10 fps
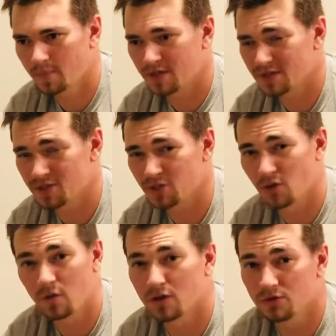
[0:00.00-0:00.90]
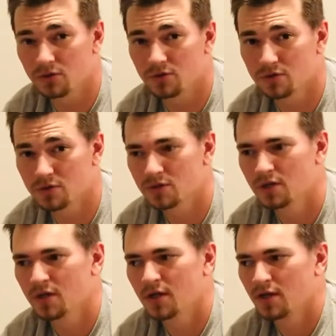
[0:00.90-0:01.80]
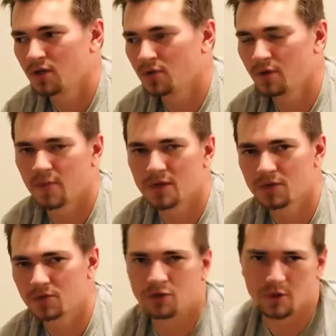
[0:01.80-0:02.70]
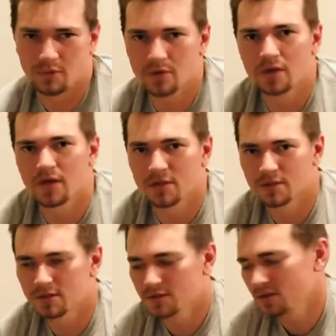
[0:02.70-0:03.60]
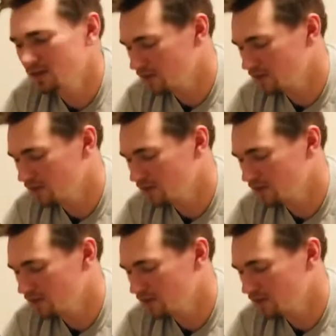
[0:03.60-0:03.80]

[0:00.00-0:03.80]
because you don't want to lose, you don't want to mess with your communication.